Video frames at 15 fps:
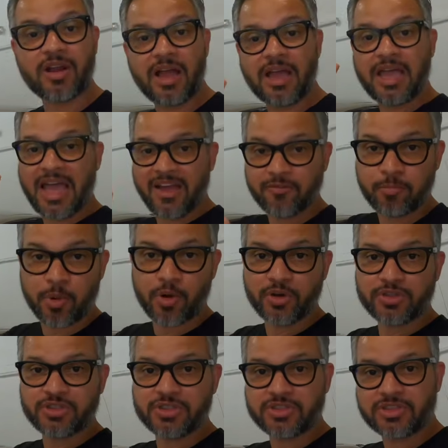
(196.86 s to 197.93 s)
I have
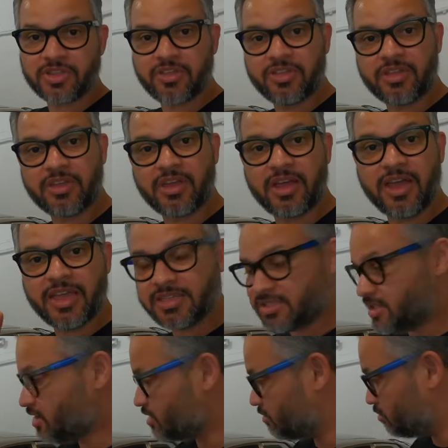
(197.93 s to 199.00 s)
purchased the
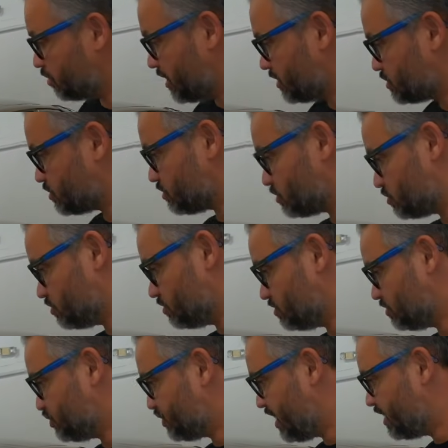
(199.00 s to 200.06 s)
AC compressor
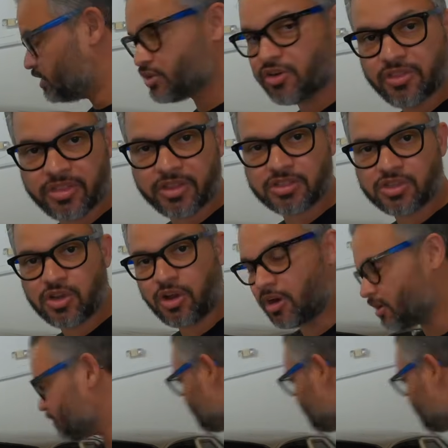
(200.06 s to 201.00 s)
to change it on this car.